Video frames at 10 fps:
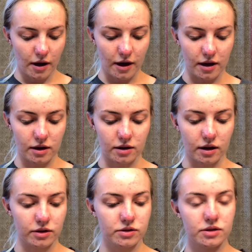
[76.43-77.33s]
And
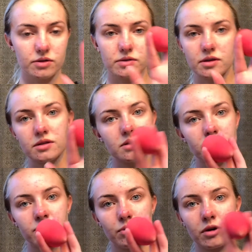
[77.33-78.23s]
I just use this
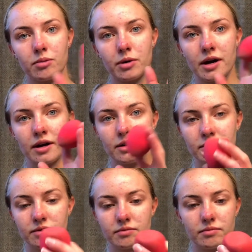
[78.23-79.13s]
Sephora
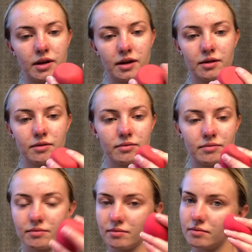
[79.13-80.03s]
brand, like,
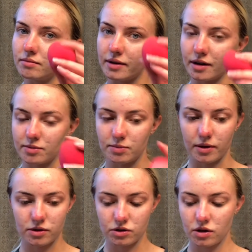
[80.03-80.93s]
makeup
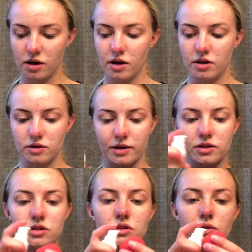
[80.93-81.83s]
sponge. So I
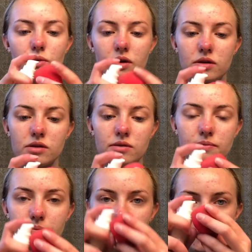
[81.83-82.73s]
just squirt
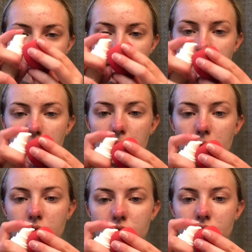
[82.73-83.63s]

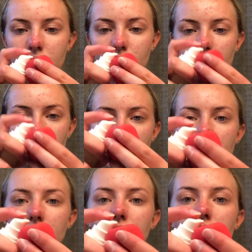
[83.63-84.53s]
some
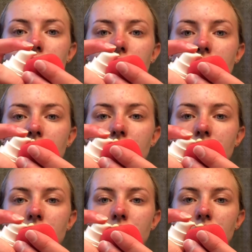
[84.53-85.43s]
right
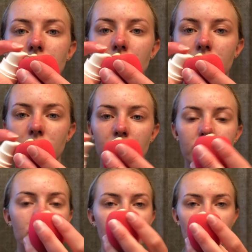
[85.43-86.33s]
on there,
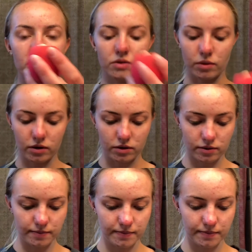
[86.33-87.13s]
just one squirt.